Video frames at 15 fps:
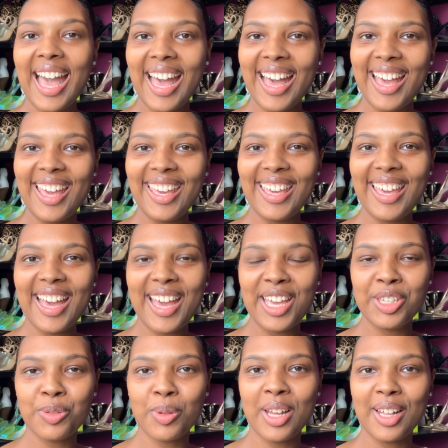Hi
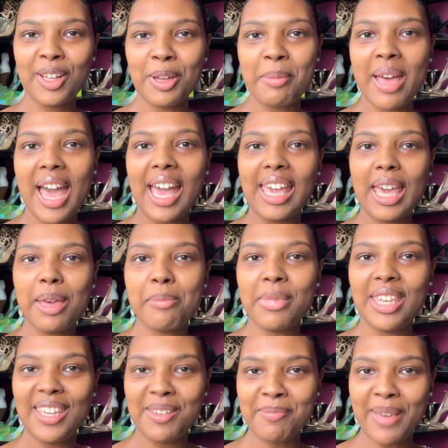guys, welcome. I am
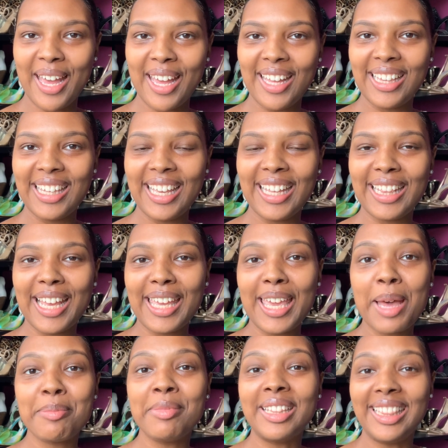Iman and I
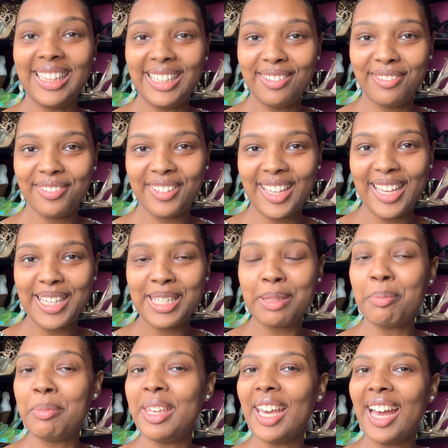am the face
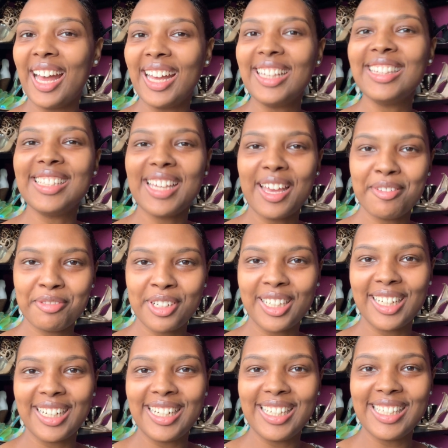behind the
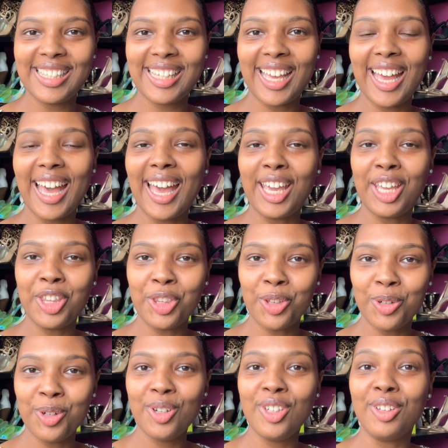Africanista. I
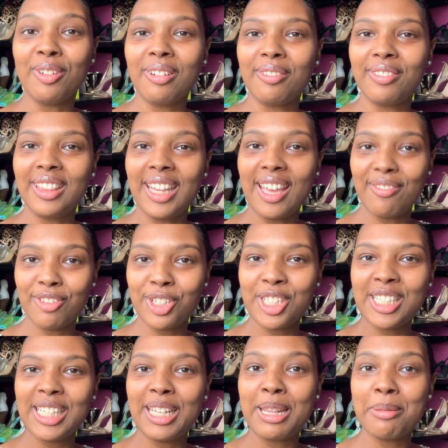know you have never
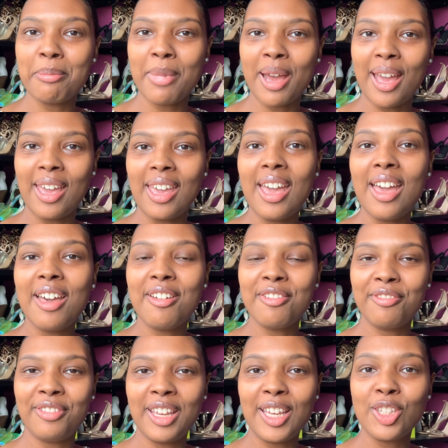seen my
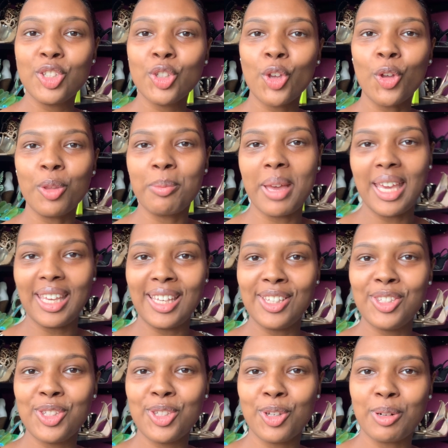face on my
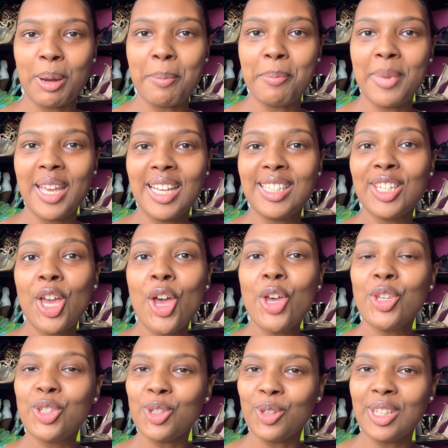Instagram page,
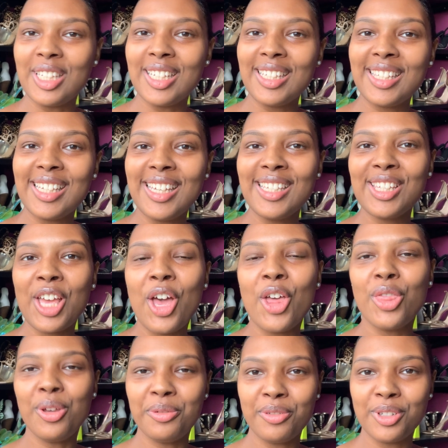so this is
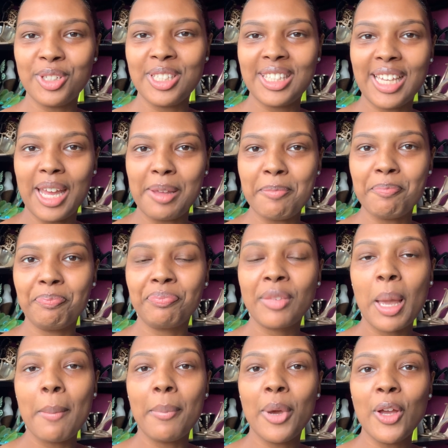the first time.
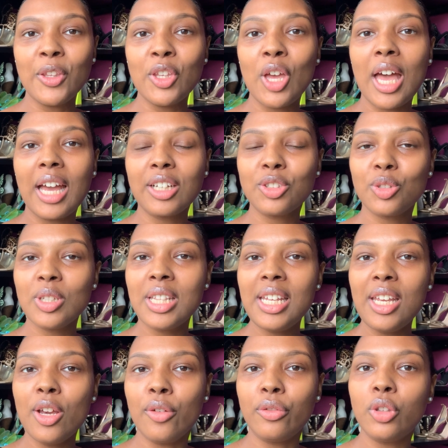But
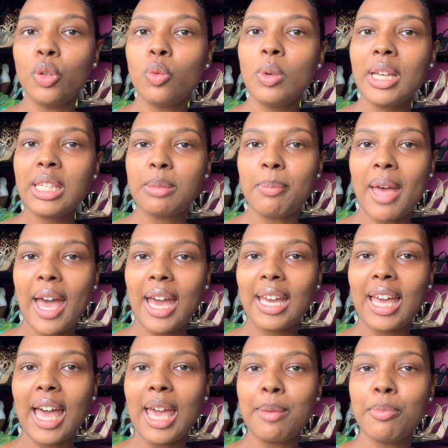actually, a few weeks
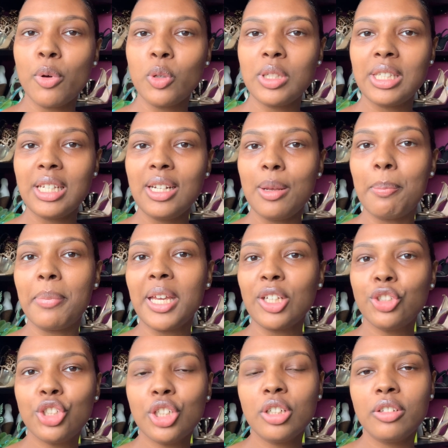back, I posted a
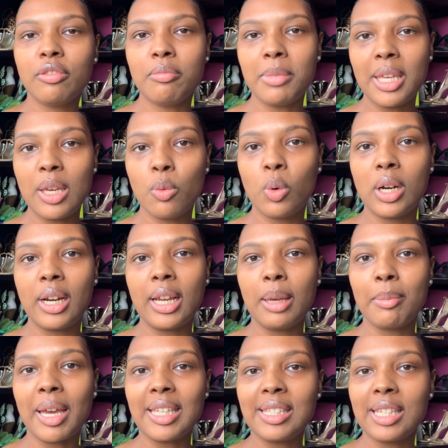picture of me
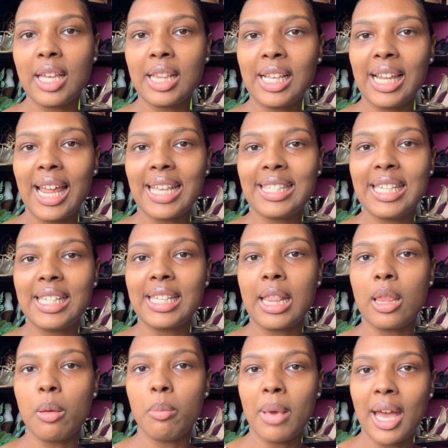wearing my sunglasses
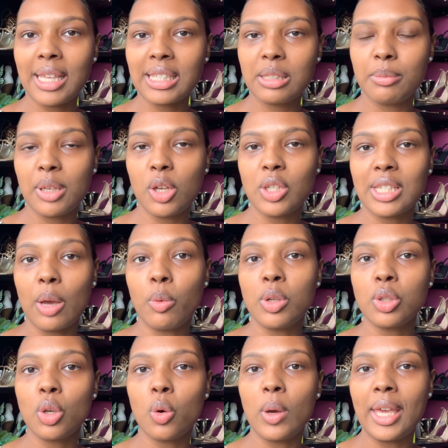and a mask because I
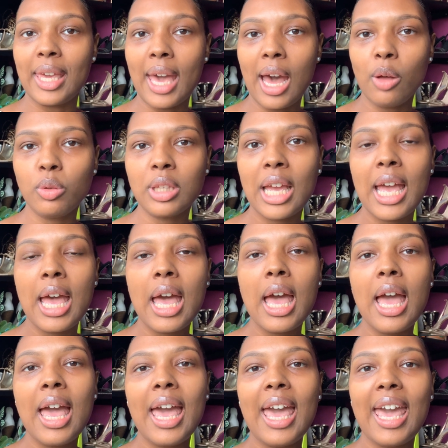was going out.
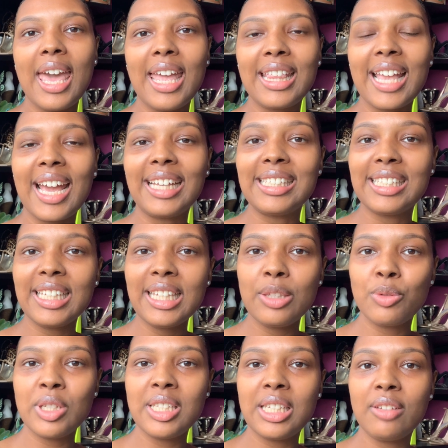And I did
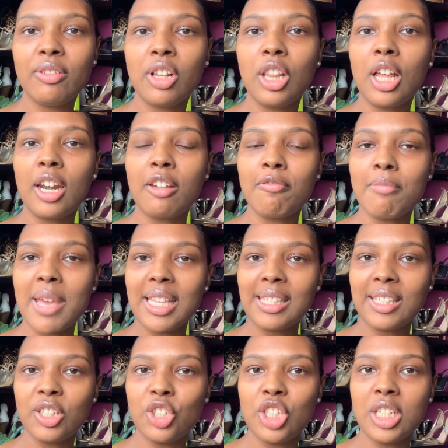receive a lot of
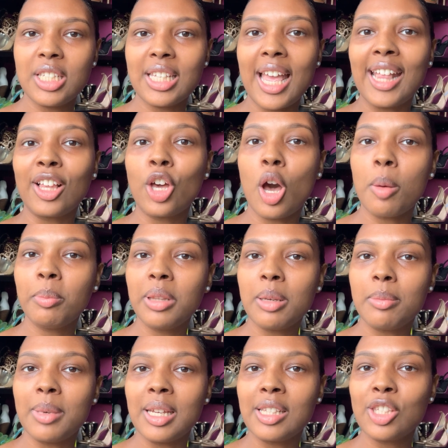messages and
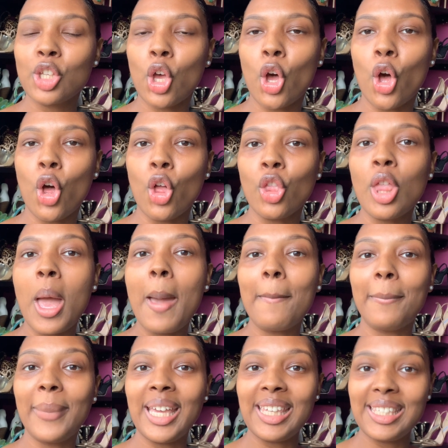compliments on
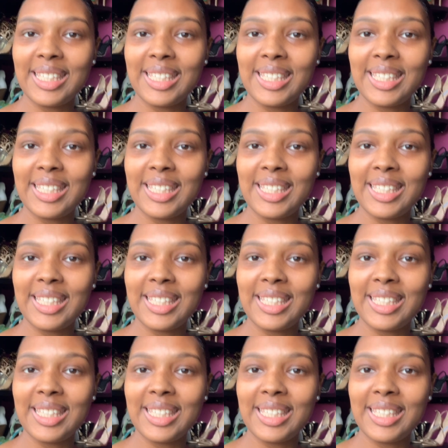my